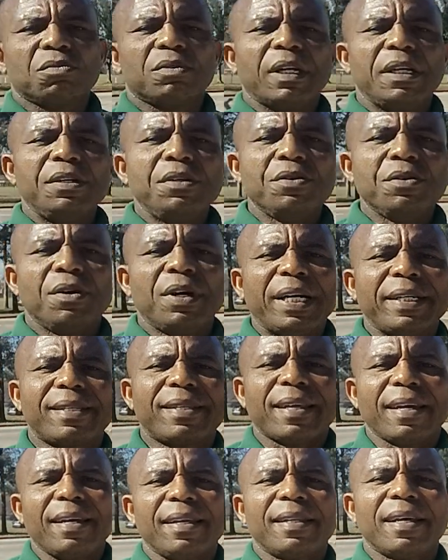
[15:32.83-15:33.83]
the newest
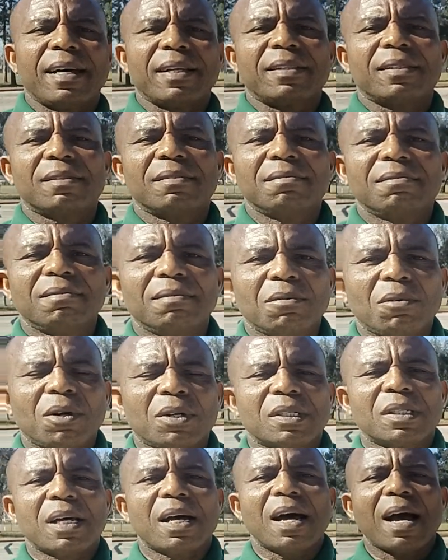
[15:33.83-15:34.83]
thing that
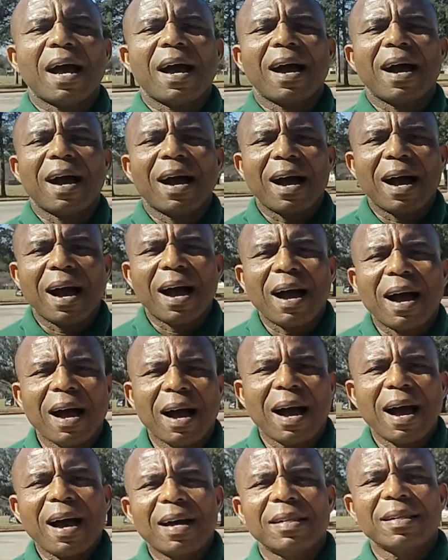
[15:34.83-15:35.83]
was
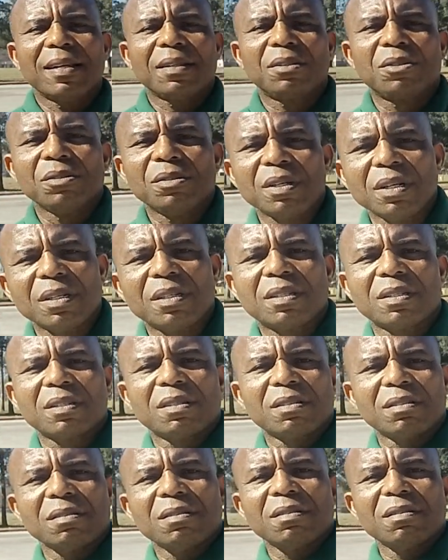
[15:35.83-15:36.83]
added to
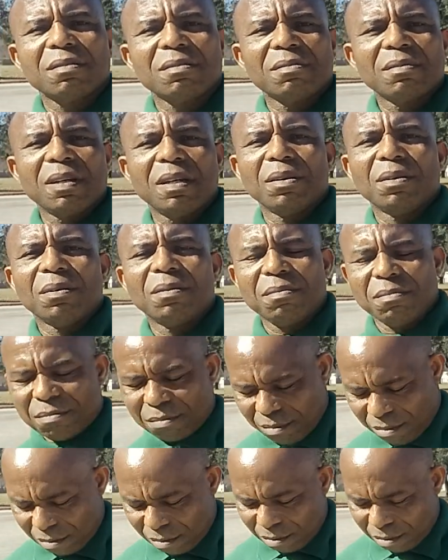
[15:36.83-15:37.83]
this,
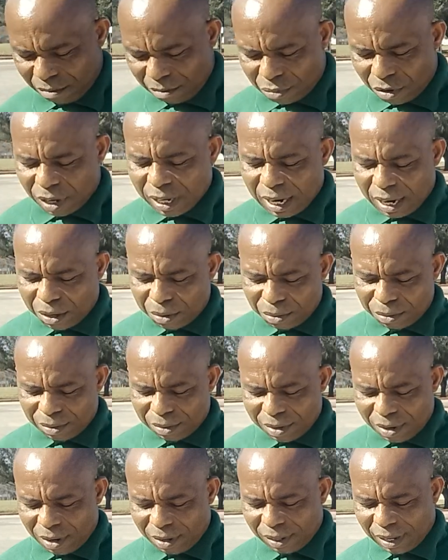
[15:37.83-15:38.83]
brotherhood,
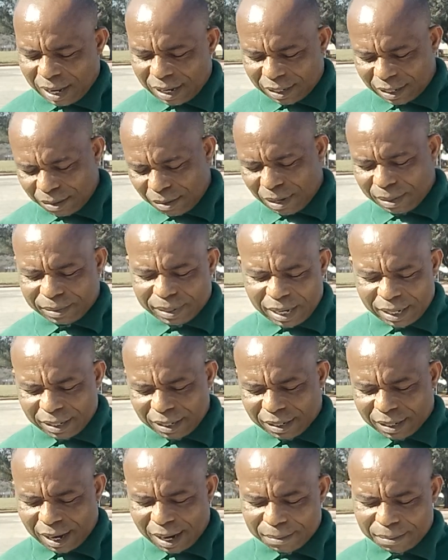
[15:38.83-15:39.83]
or as the website
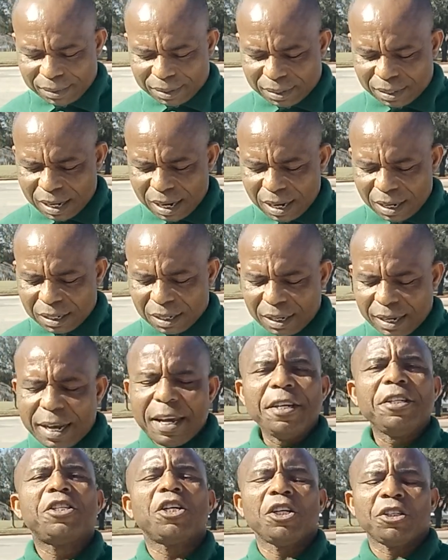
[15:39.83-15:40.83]
describes it.
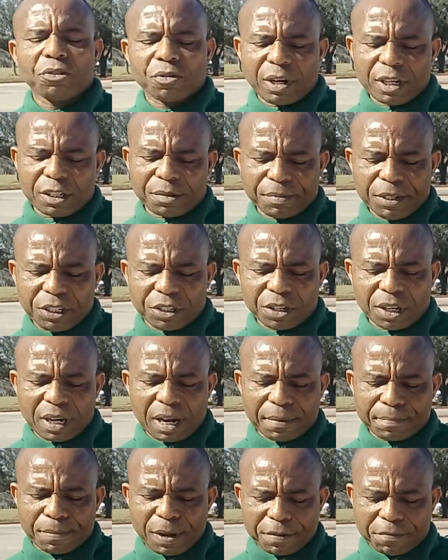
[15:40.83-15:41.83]
Engine, transmission,
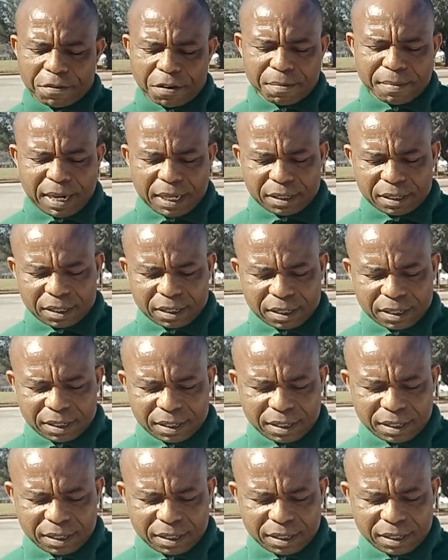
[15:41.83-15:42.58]
and performance.